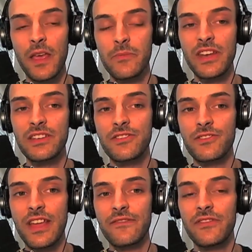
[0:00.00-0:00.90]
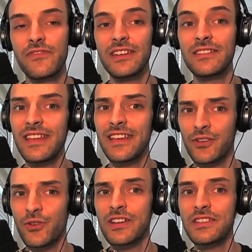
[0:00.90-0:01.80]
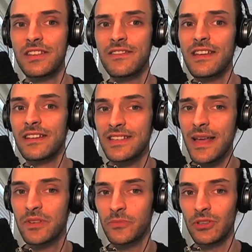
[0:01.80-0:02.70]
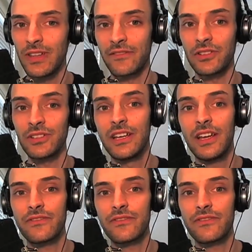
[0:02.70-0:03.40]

Ministers have defended the increase in the acceptable level